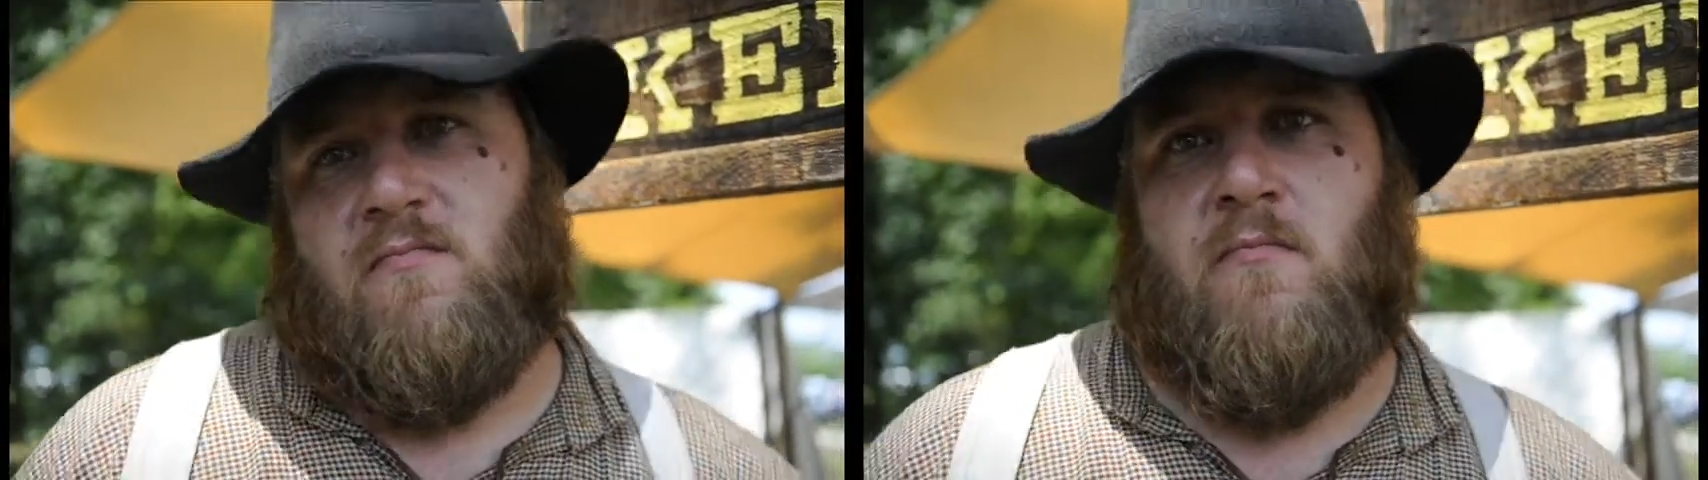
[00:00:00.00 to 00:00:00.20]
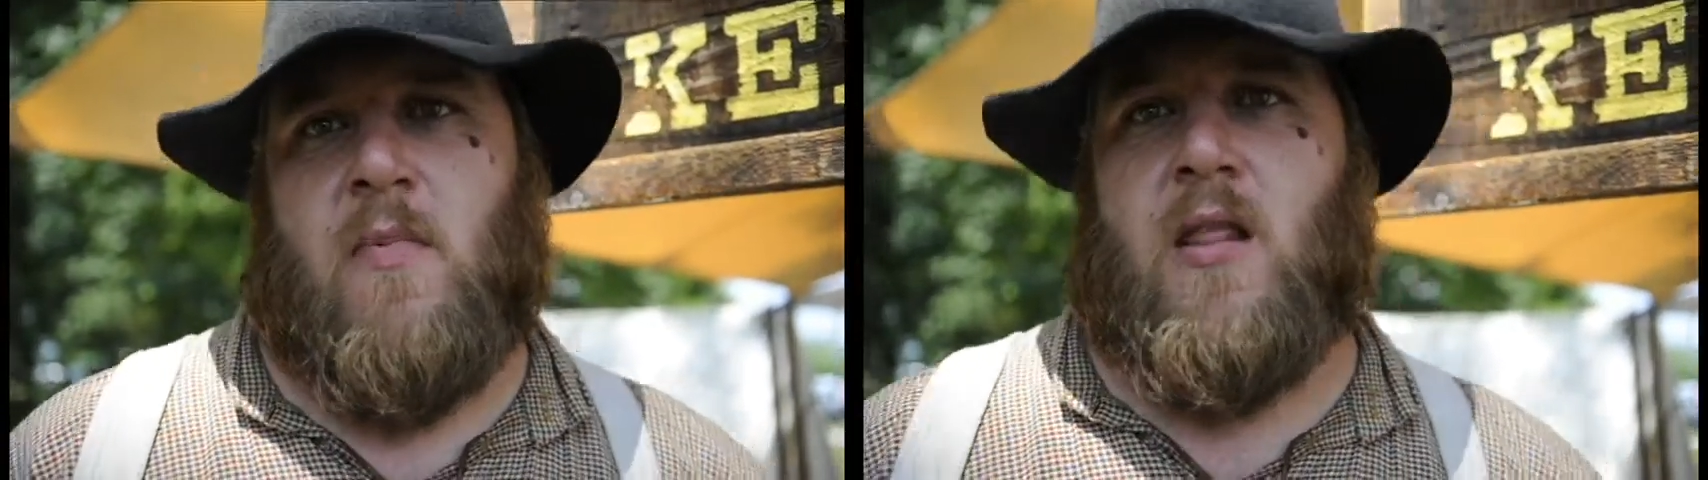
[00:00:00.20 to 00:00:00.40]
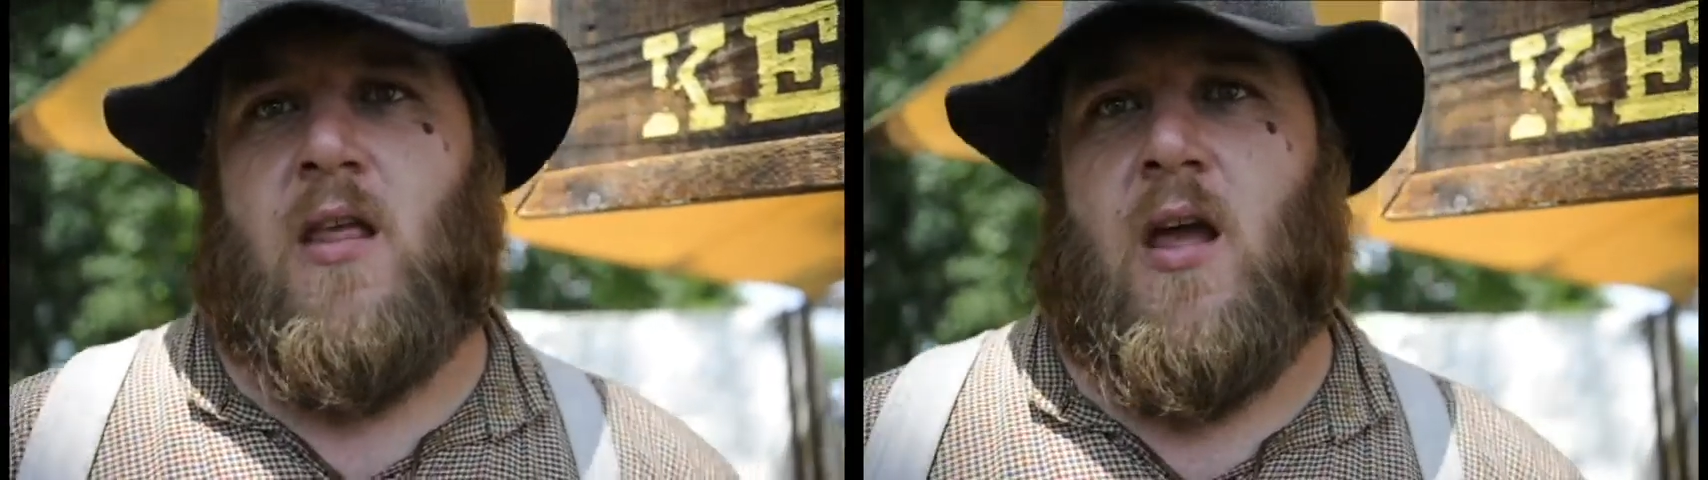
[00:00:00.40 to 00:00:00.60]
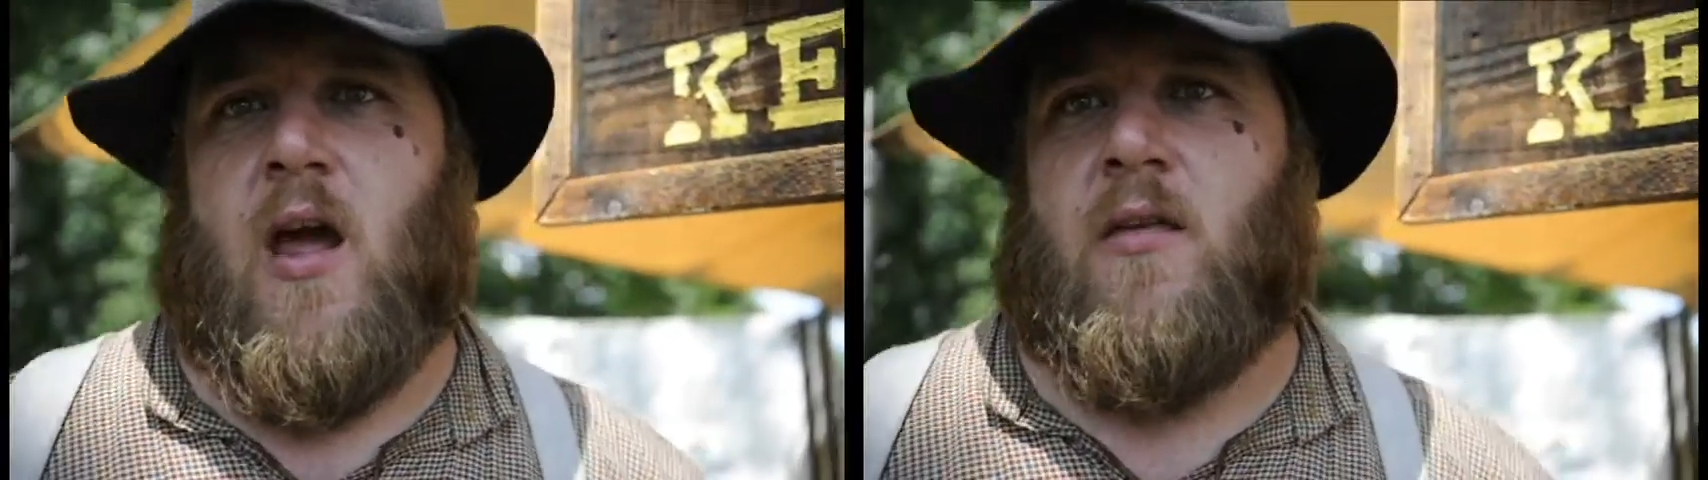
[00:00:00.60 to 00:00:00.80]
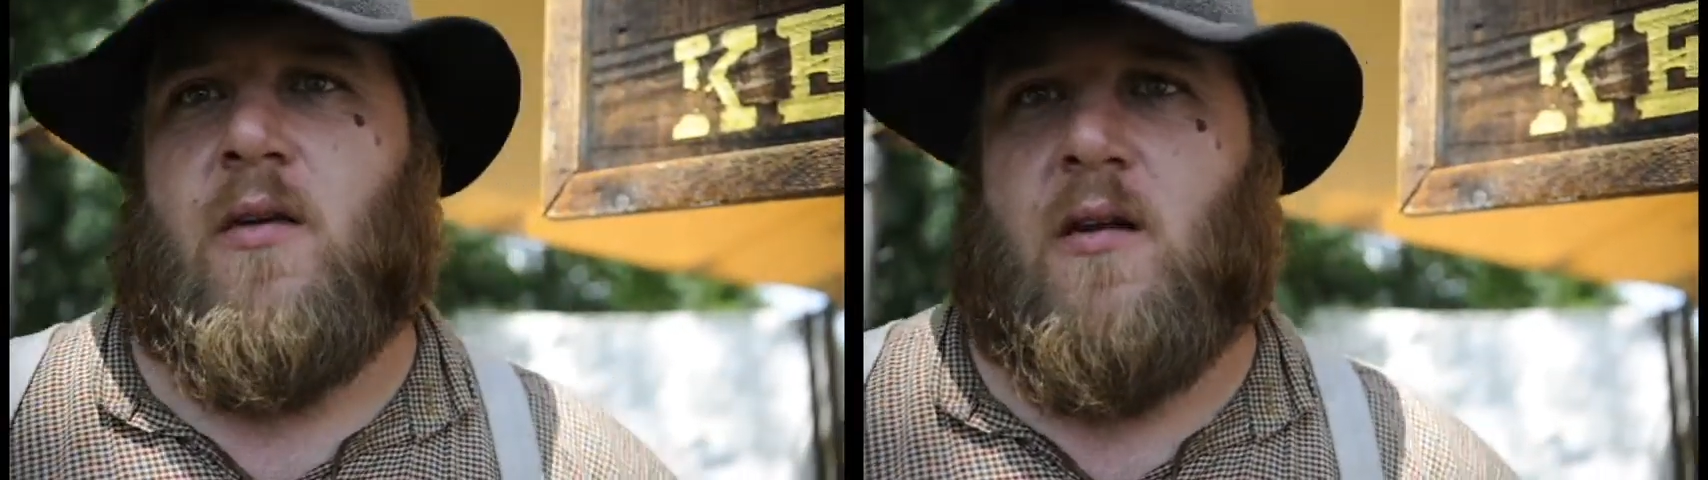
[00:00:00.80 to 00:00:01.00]
Mainly,
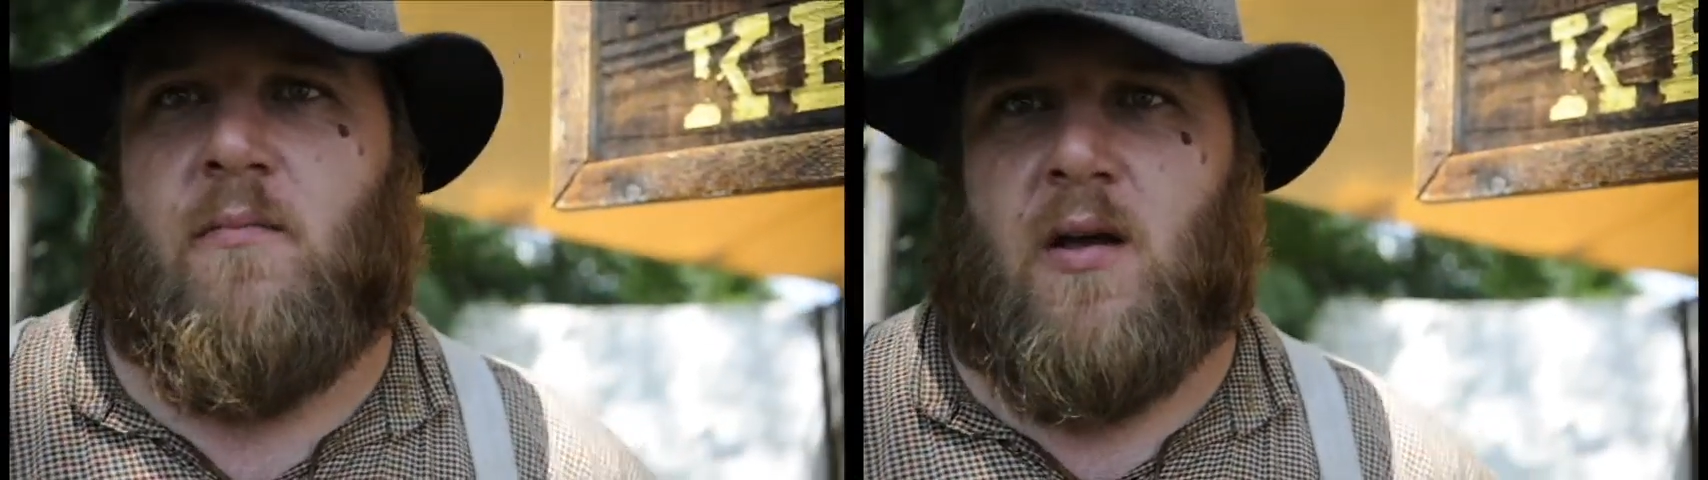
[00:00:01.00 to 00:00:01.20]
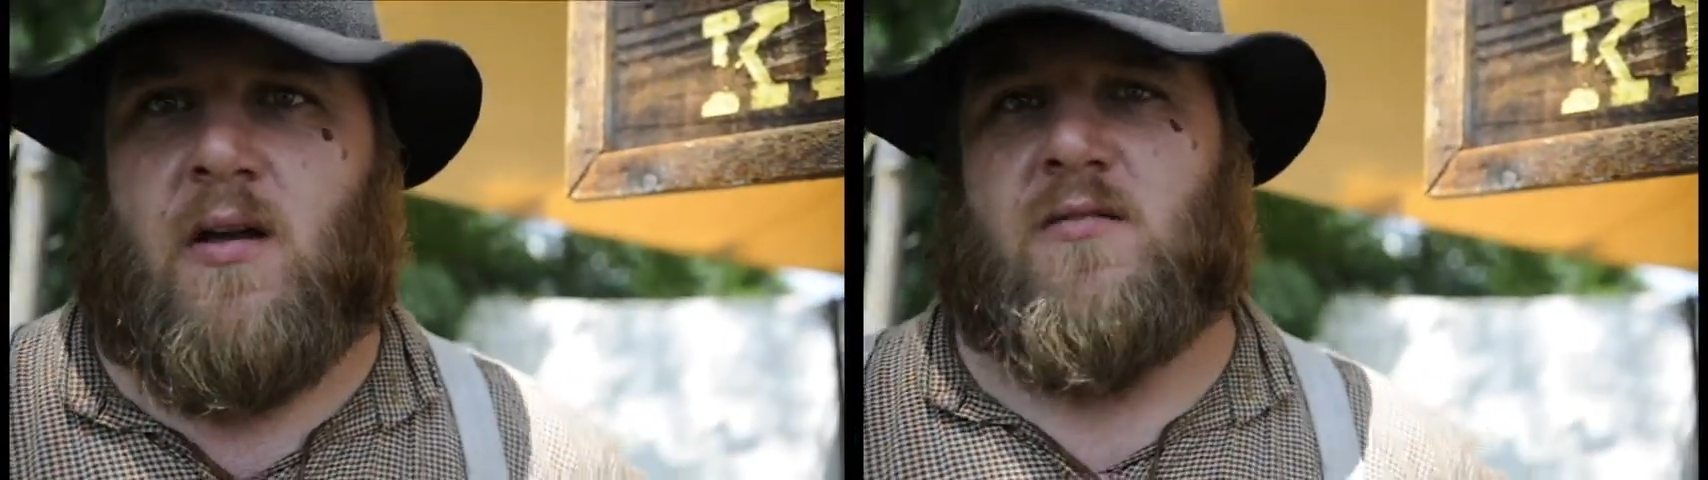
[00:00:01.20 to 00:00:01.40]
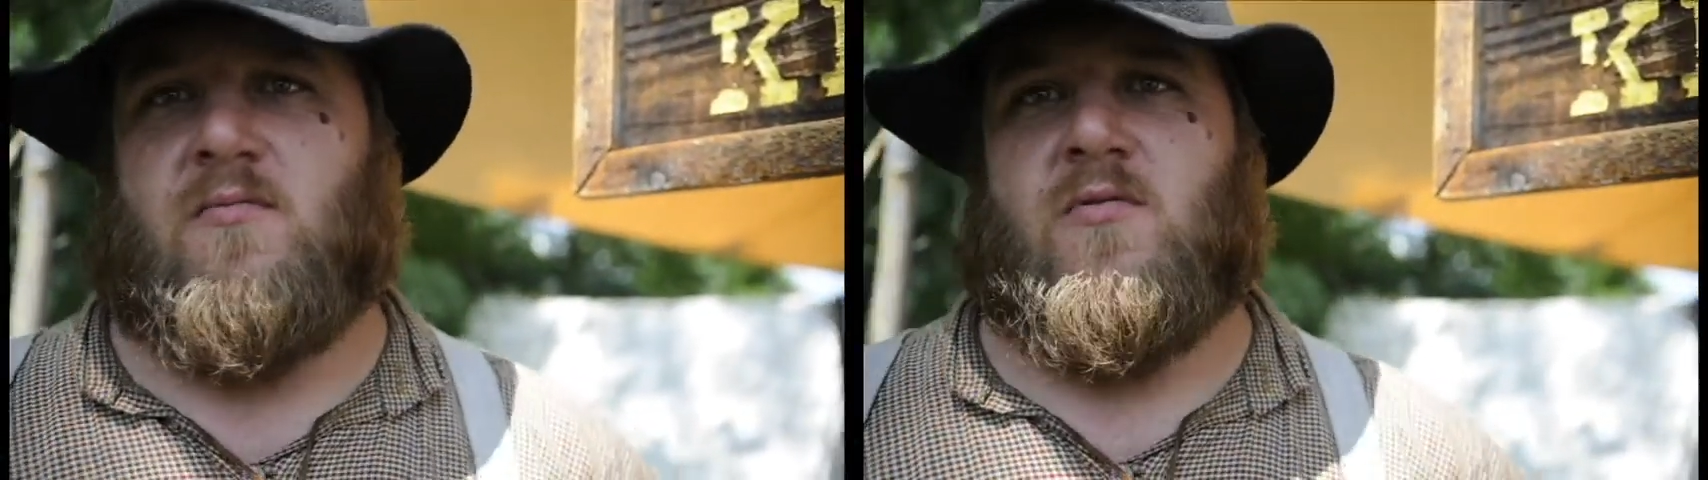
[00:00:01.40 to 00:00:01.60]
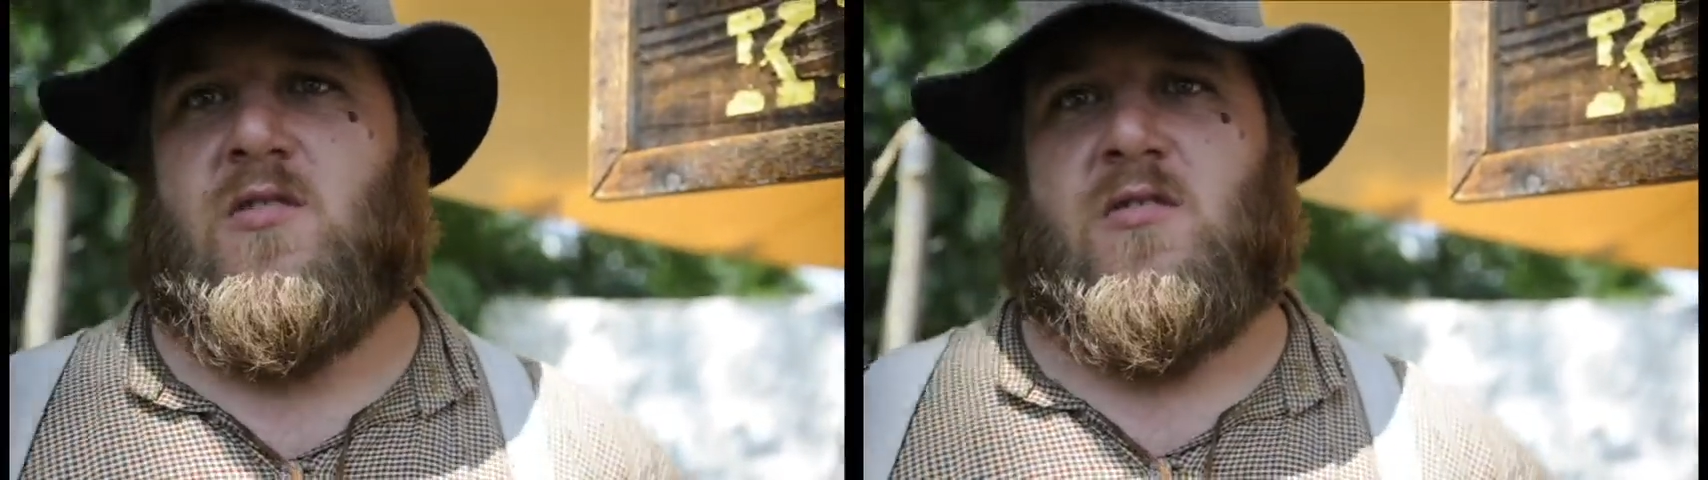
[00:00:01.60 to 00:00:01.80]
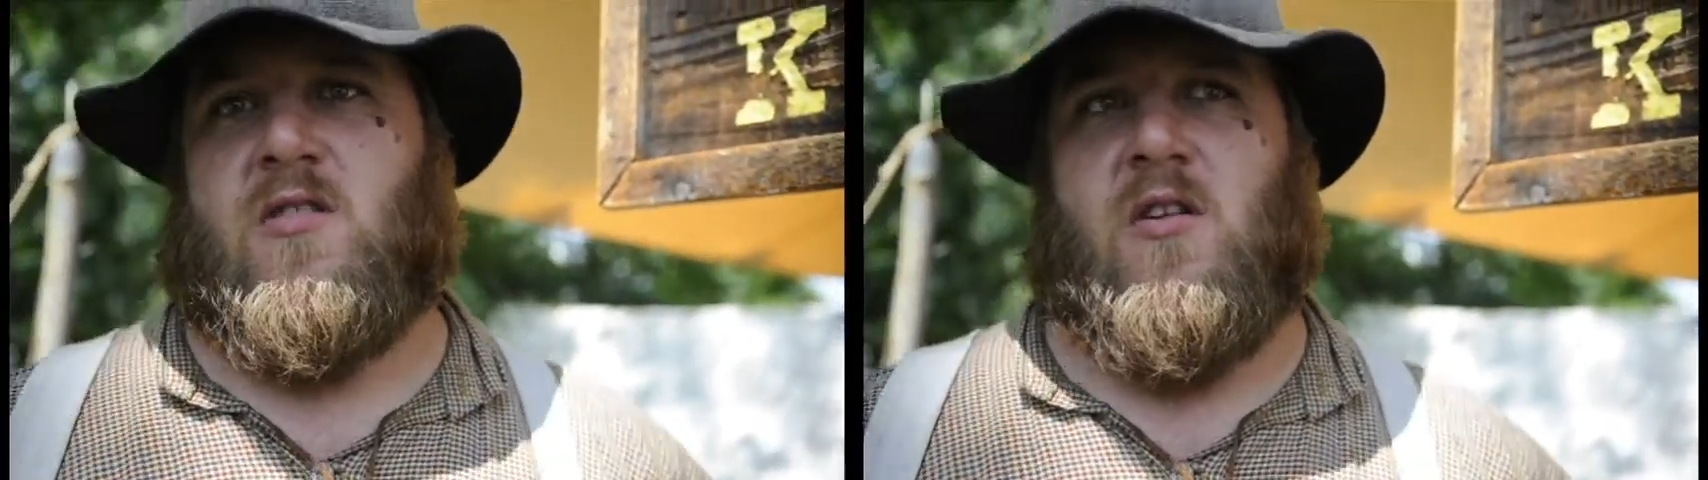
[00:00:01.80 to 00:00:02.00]
I think, because it was
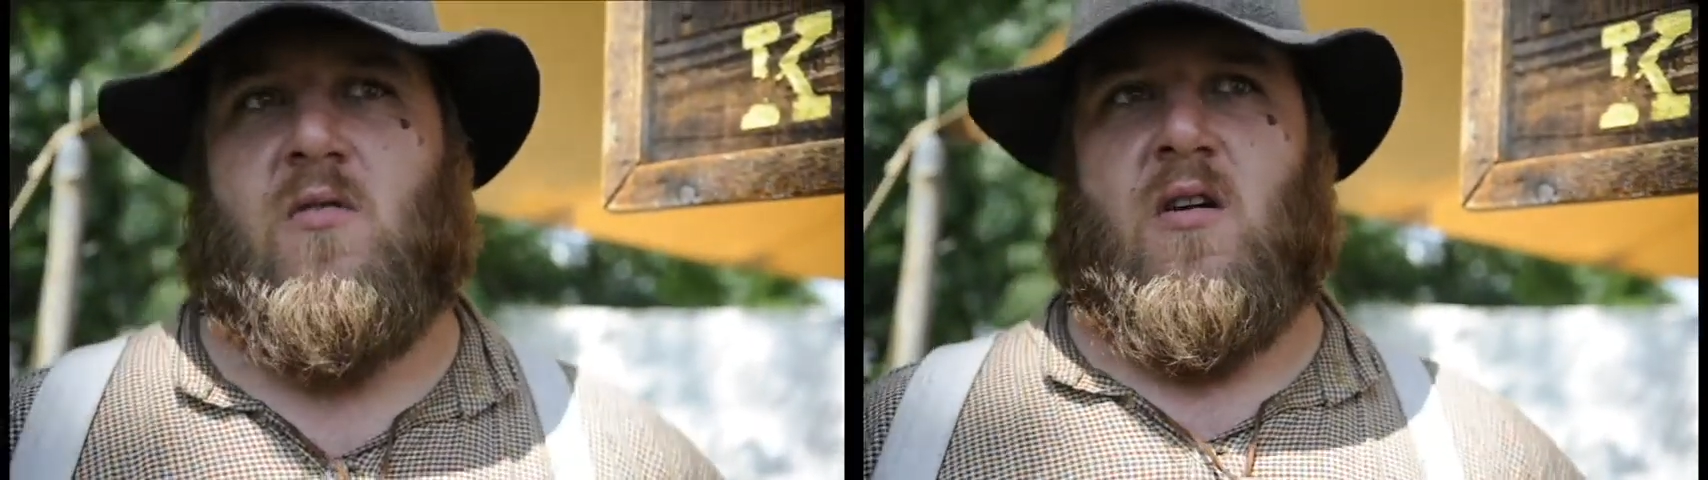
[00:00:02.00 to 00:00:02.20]
just you